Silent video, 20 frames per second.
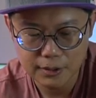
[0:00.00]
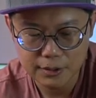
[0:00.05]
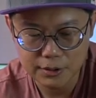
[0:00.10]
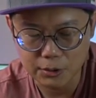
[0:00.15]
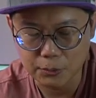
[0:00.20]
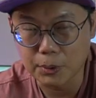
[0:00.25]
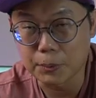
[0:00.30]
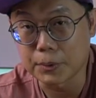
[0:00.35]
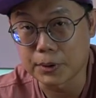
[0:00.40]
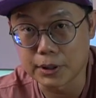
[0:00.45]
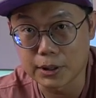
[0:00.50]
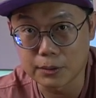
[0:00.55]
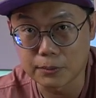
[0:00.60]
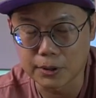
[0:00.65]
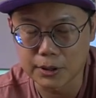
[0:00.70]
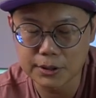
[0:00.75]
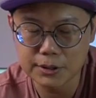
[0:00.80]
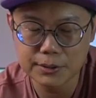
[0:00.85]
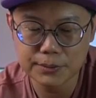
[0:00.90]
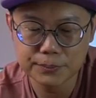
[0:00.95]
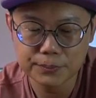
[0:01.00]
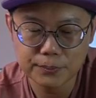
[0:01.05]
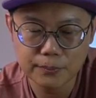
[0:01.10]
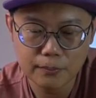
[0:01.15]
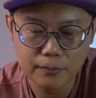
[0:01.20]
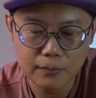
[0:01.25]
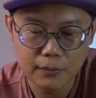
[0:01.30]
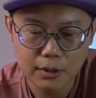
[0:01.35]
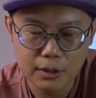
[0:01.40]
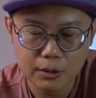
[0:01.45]
So what we did was,
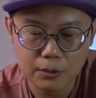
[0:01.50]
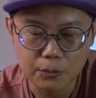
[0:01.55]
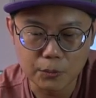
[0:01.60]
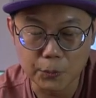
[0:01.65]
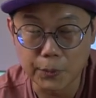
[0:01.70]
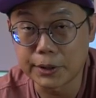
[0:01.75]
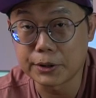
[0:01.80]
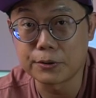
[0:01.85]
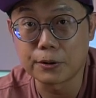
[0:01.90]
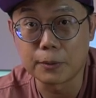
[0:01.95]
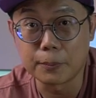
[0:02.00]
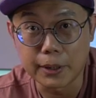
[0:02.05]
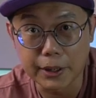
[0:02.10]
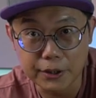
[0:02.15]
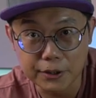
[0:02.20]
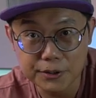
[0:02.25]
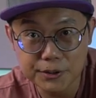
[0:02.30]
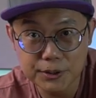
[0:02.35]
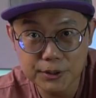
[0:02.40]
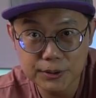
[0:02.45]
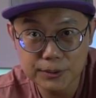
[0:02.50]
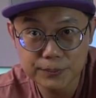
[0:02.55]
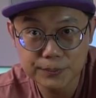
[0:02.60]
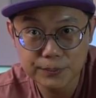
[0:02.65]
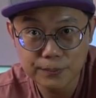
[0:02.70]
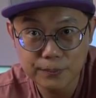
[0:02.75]
we went to the BIOS,